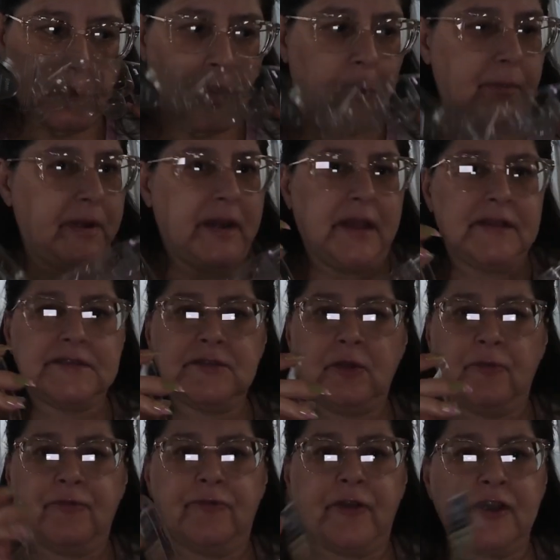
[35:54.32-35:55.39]
Oh, but it is
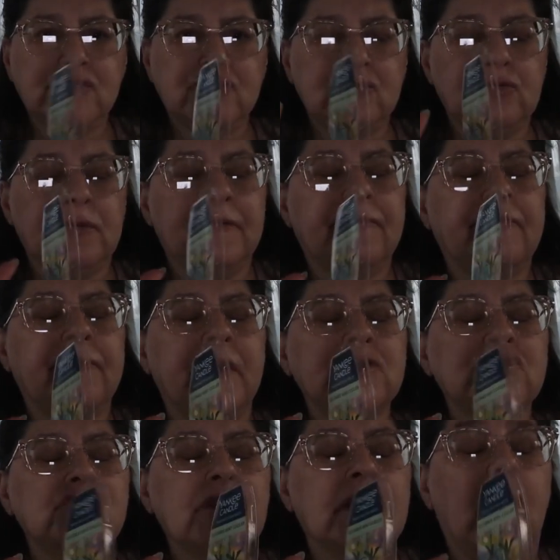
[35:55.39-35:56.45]
so fresh,
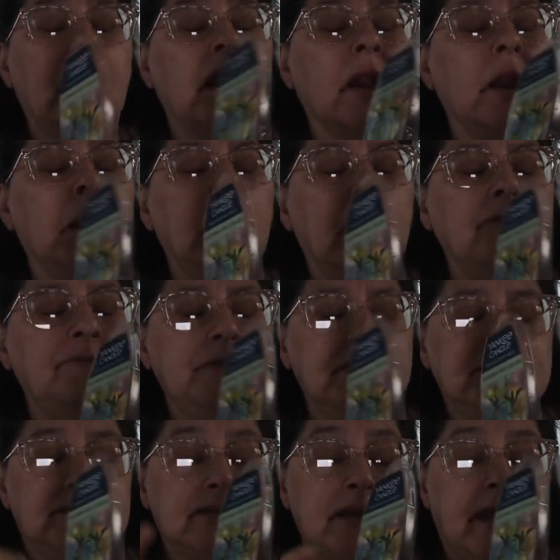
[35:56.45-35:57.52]
refreshing. Love
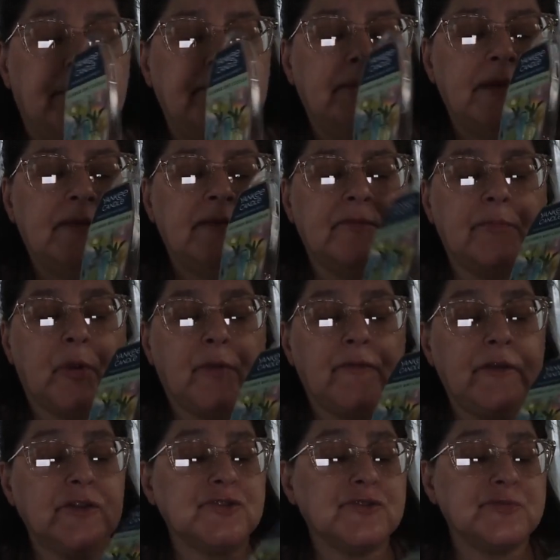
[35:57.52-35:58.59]
this scent. This is
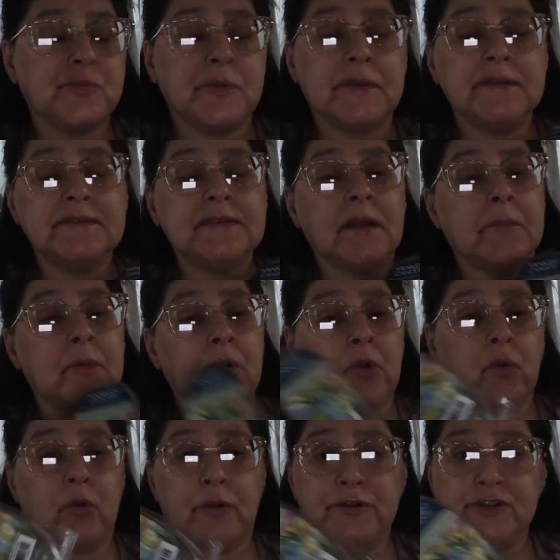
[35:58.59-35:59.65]
perfect spring,
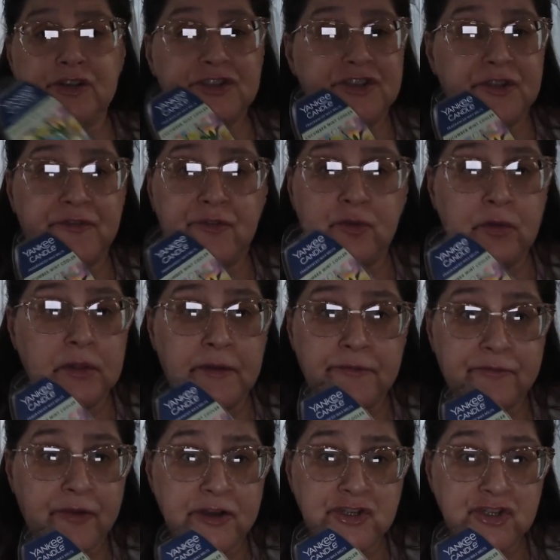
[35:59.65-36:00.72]
summer, or just if you
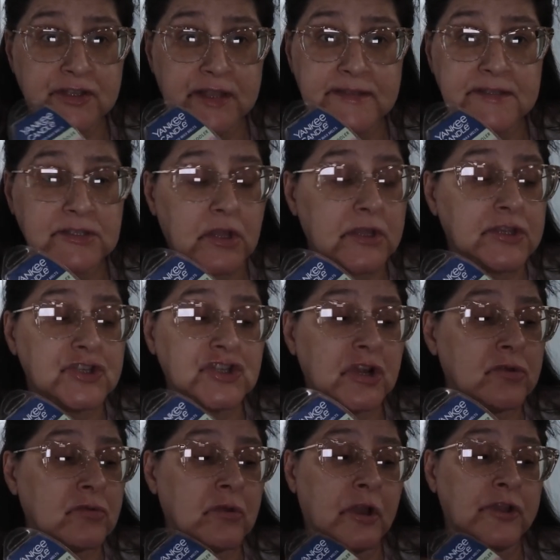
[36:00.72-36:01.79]
love fresh scents in
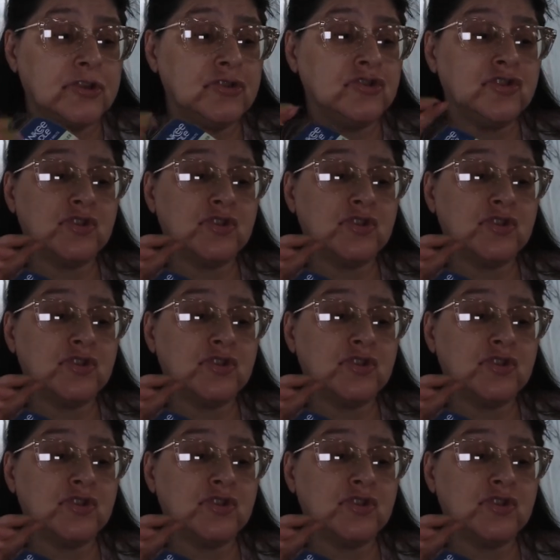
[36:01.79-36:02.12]
general and you